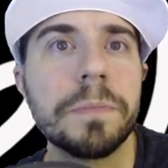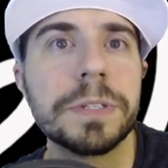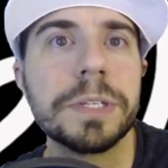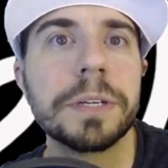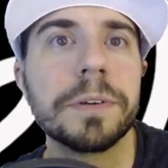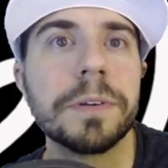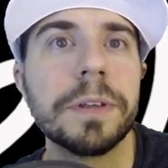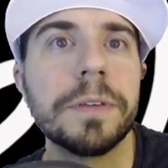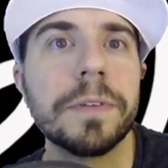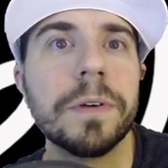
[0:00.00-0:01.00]

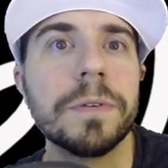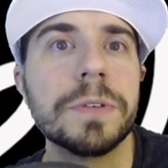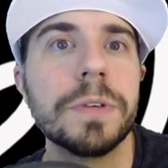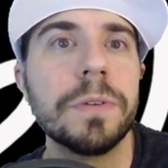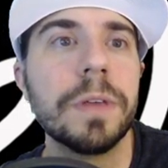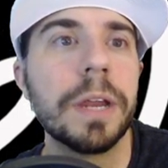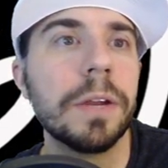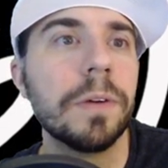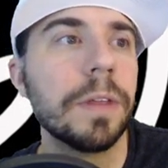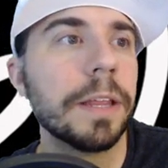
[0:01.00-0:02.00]
particularly for those of you that I
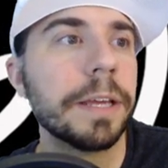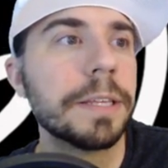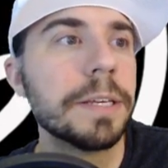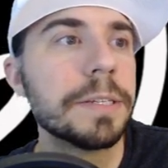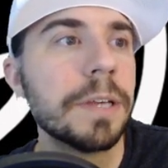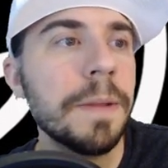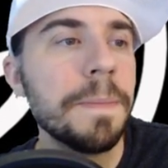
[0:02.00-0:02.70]
know that like this.